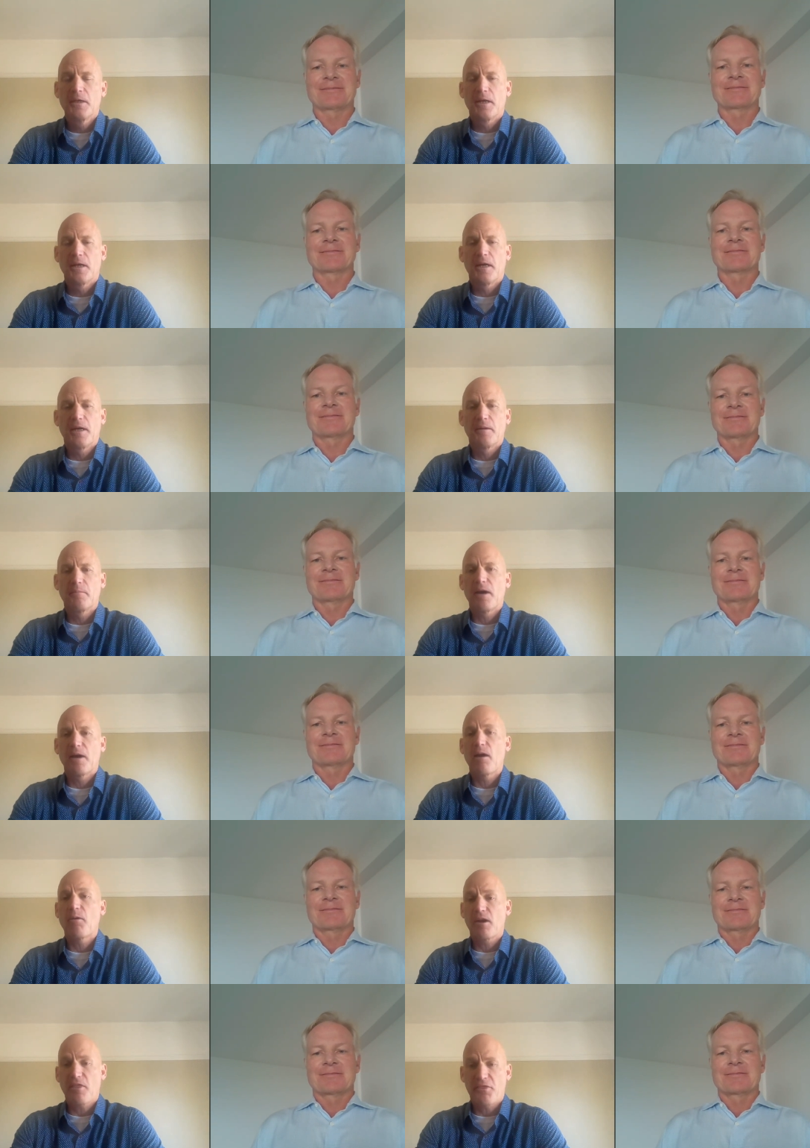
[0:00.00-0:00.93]
Speaker 1: Um, I
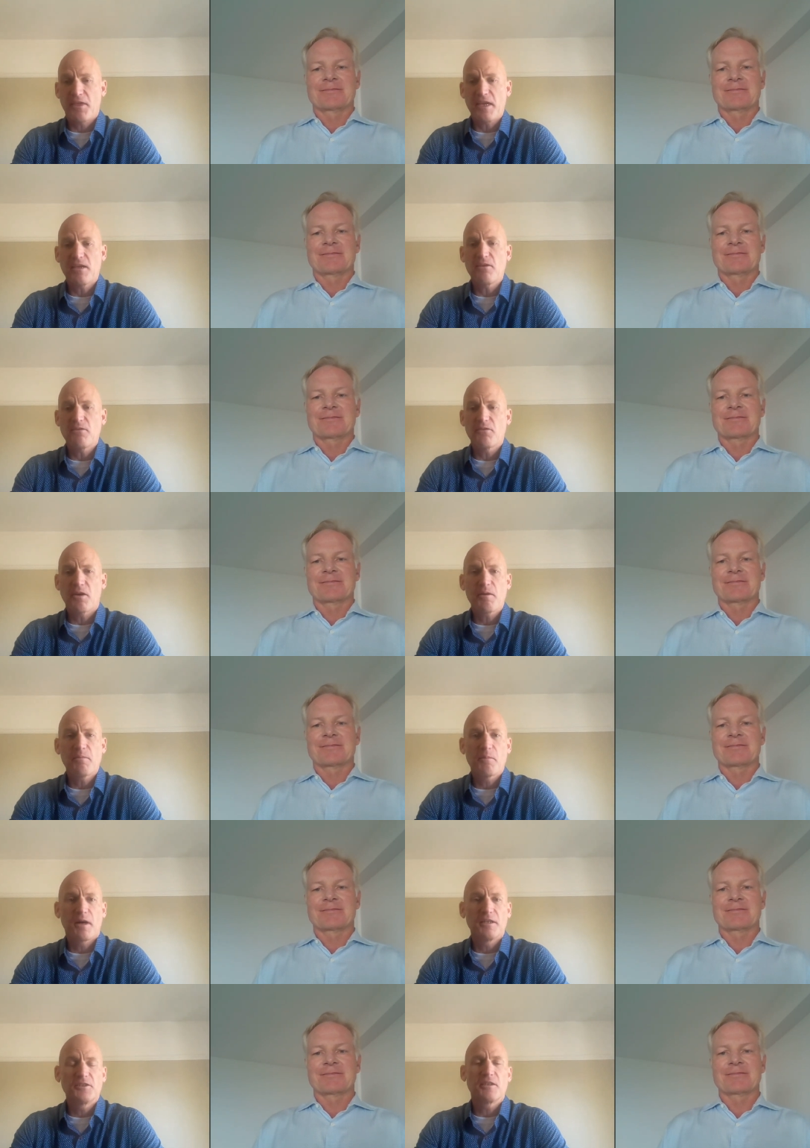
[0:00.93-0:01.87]
want to thank you very
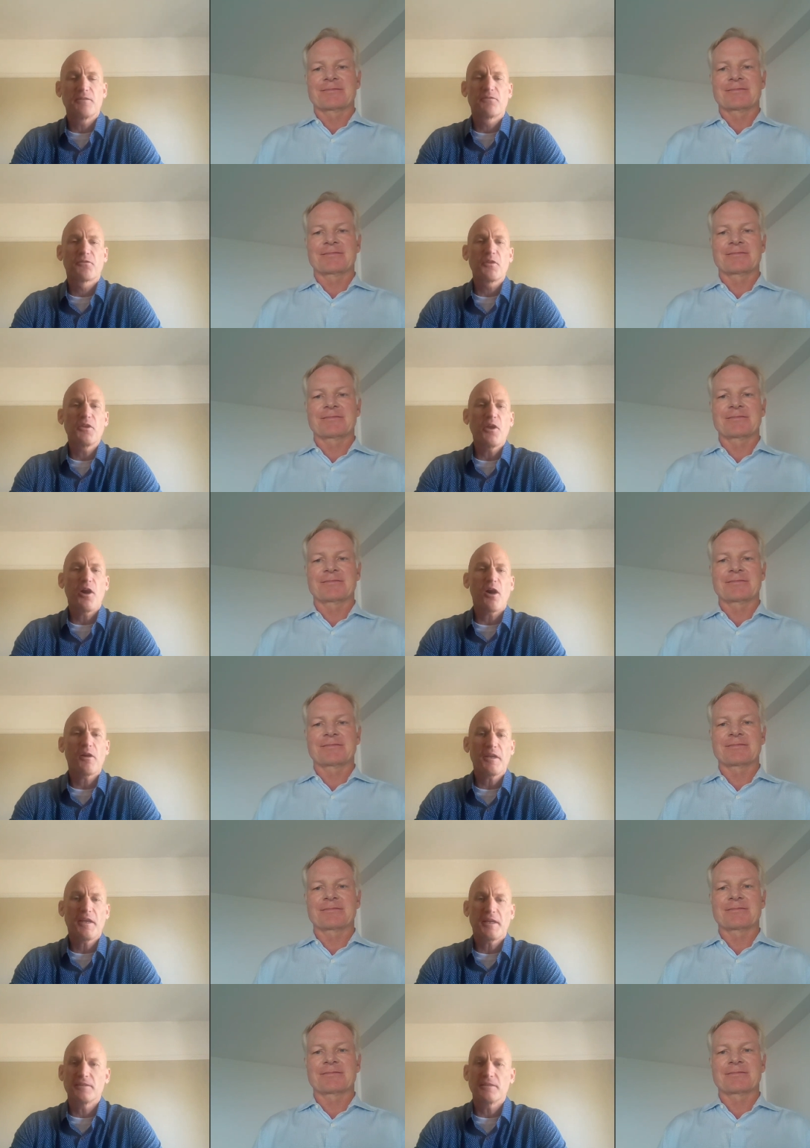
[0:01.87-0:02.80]
much. And for the
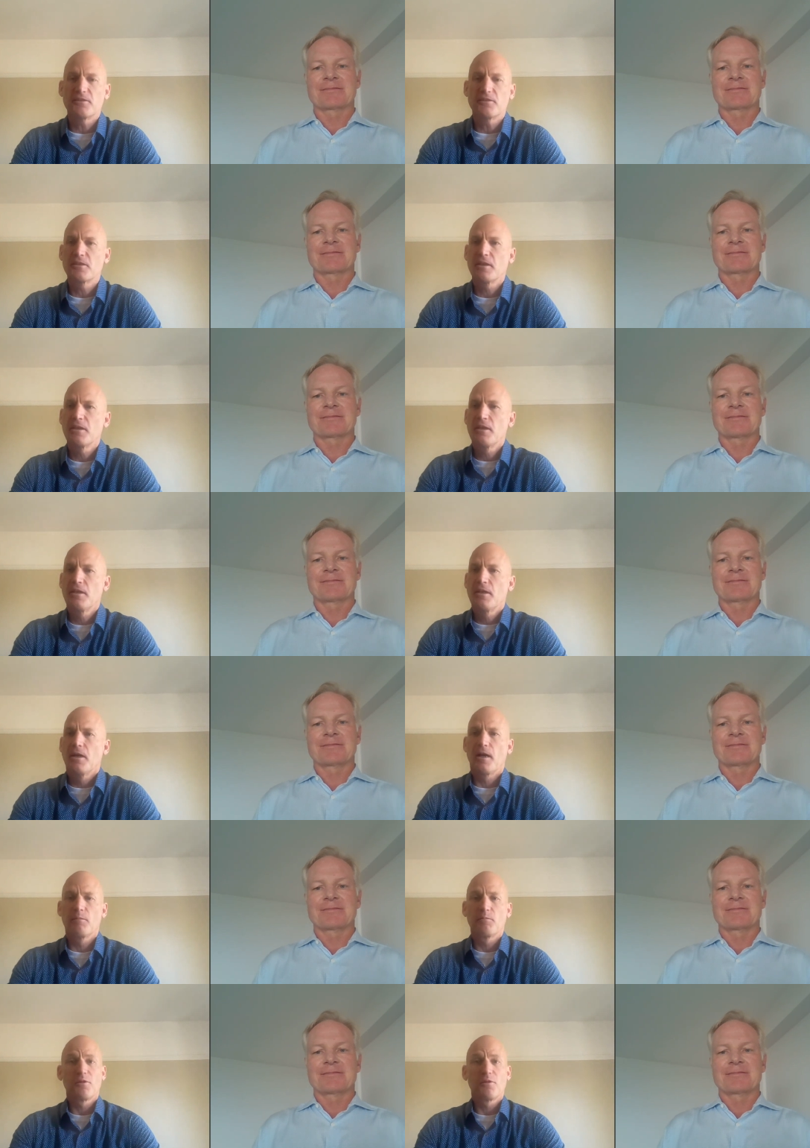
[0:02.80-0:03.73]
audience,
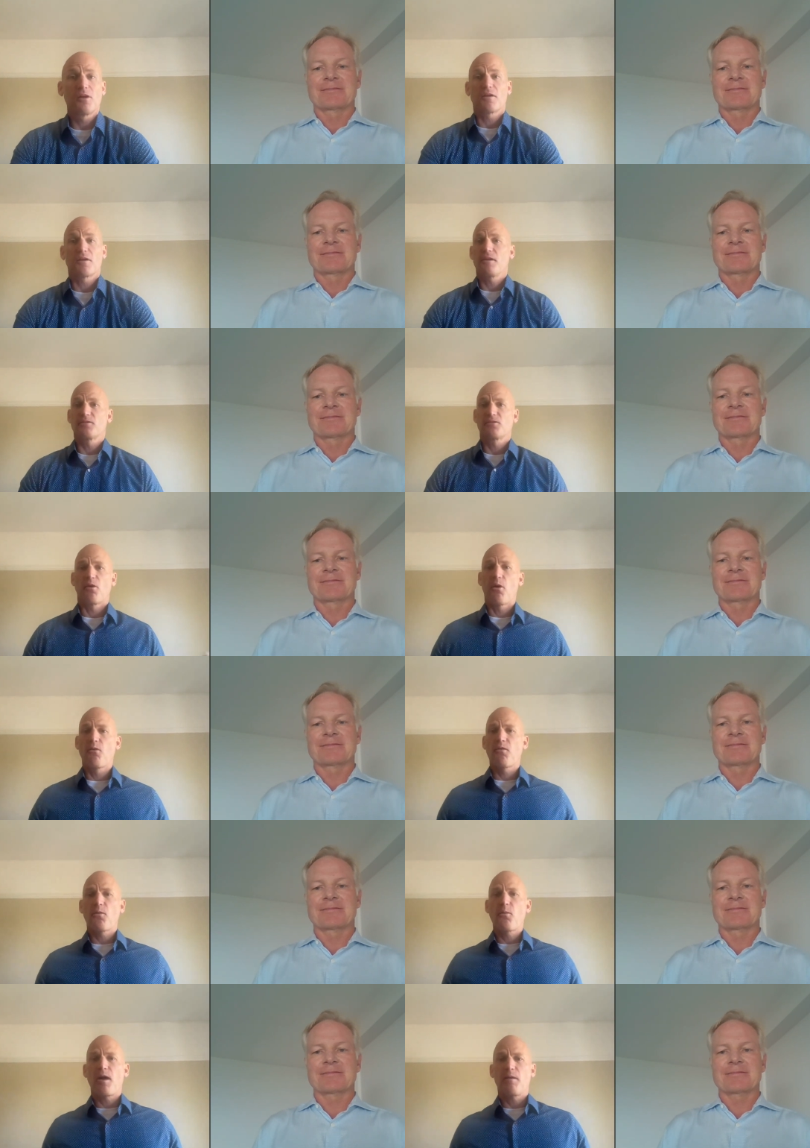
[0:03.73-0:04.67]
um, look, there's an
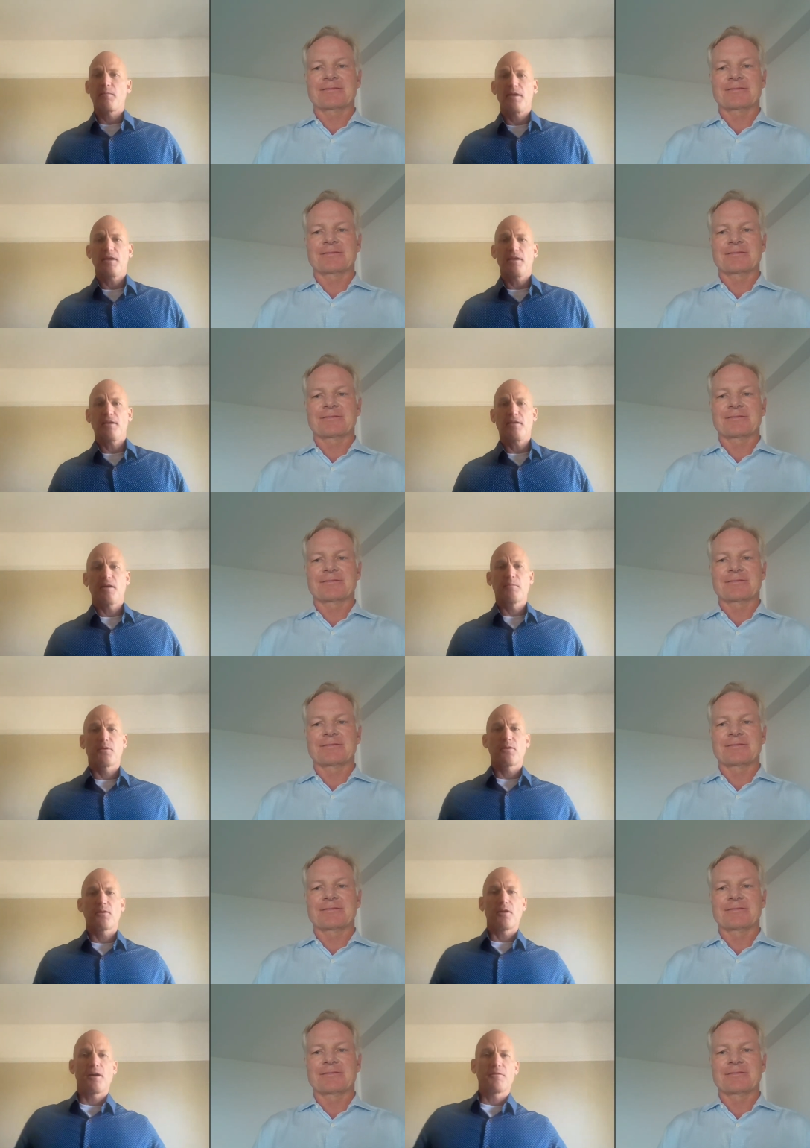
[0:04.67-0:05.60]
overwhelming
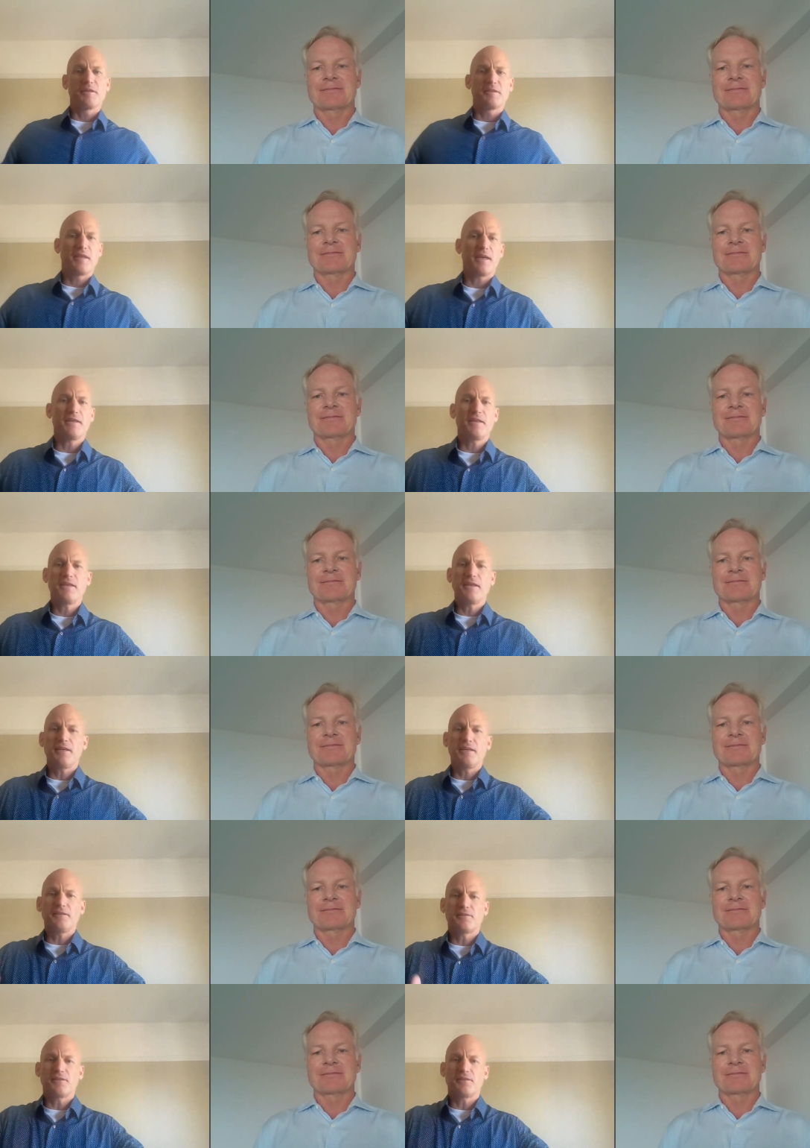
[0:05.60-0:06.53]
number of
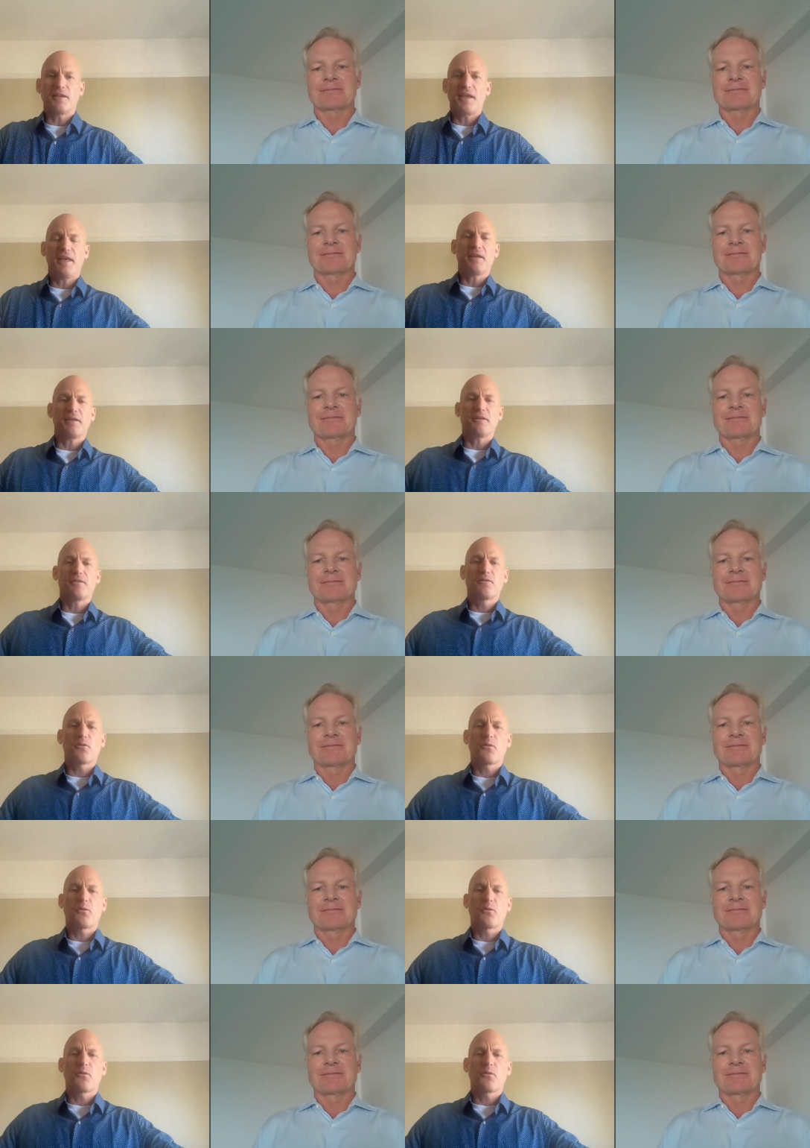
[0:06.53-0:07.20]
attendees and